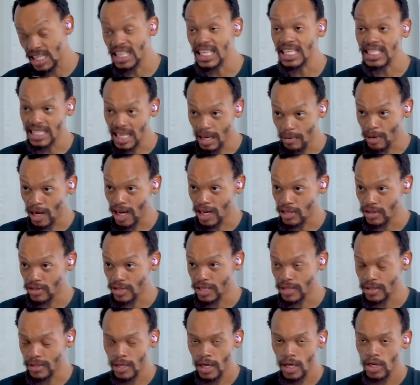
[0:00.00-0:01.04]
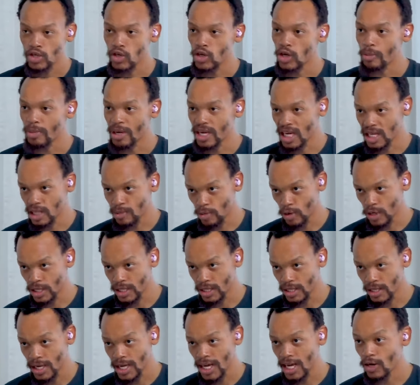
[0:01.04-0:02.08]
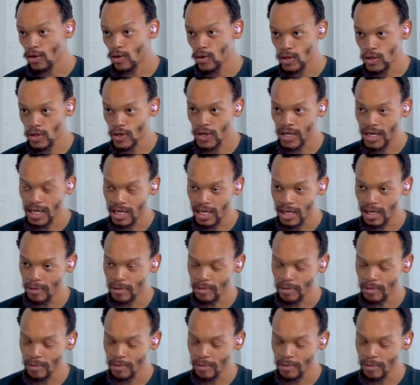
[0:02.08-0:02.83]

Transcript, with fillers: in the mm. same country. So you're being exploited, and also you're